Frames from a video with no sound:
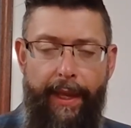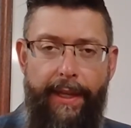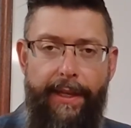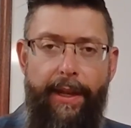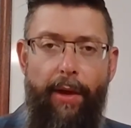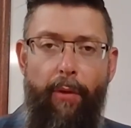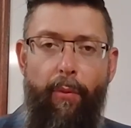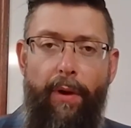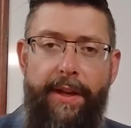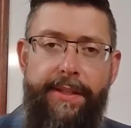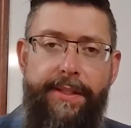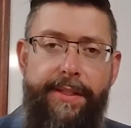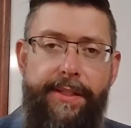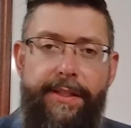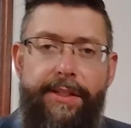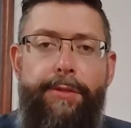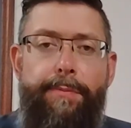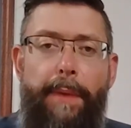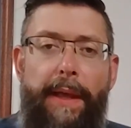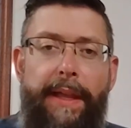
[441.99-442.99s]
Now, what is the
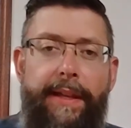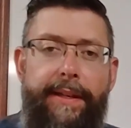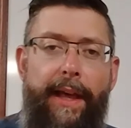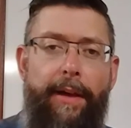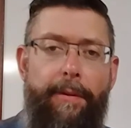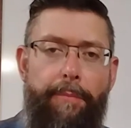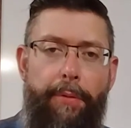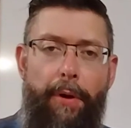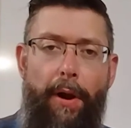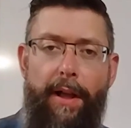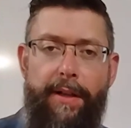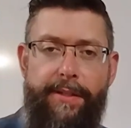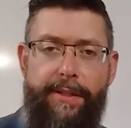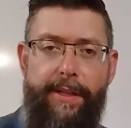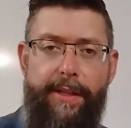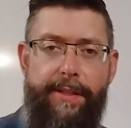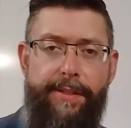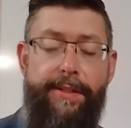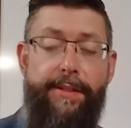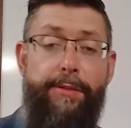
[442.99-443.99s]
spend down
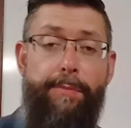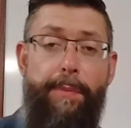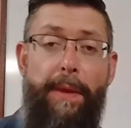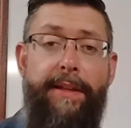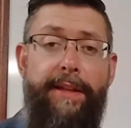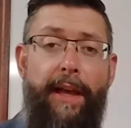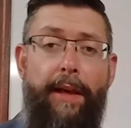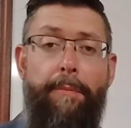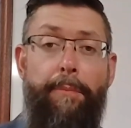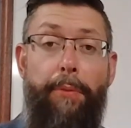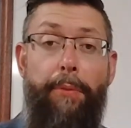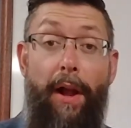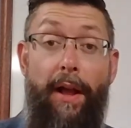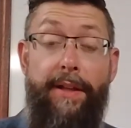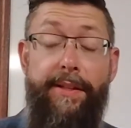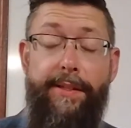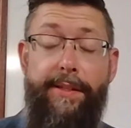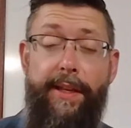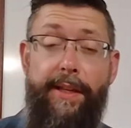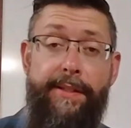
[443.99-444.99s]
process? The spend down
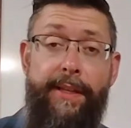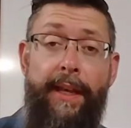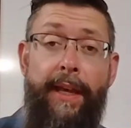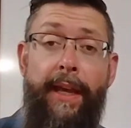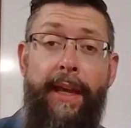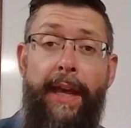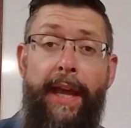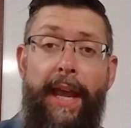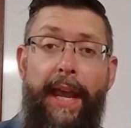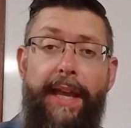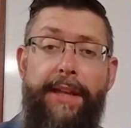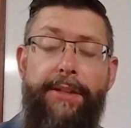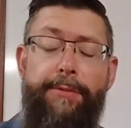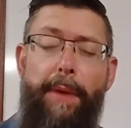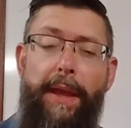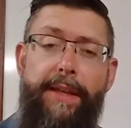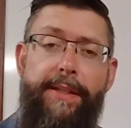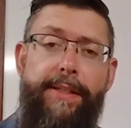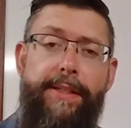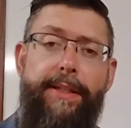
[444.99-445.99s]
process is
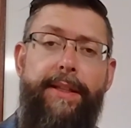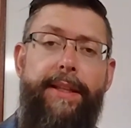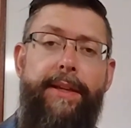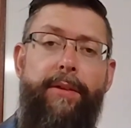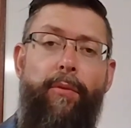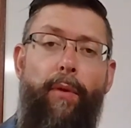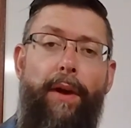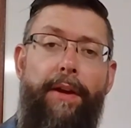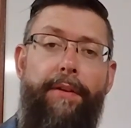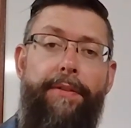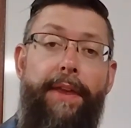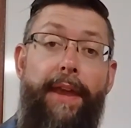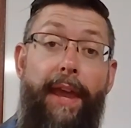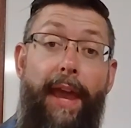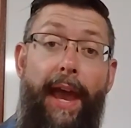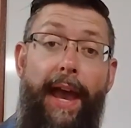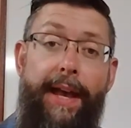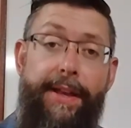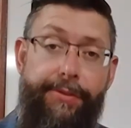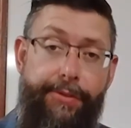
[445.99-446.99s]
basically where they
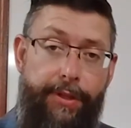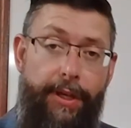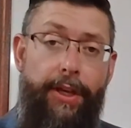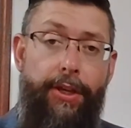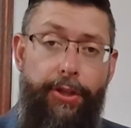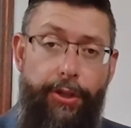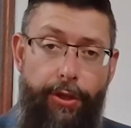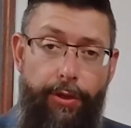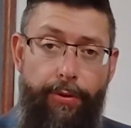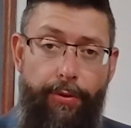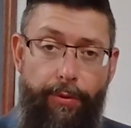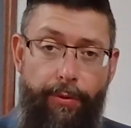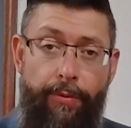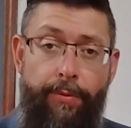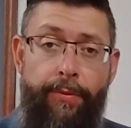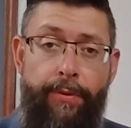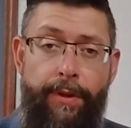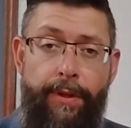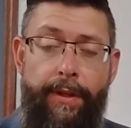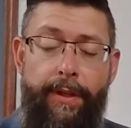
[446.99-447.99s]
ask you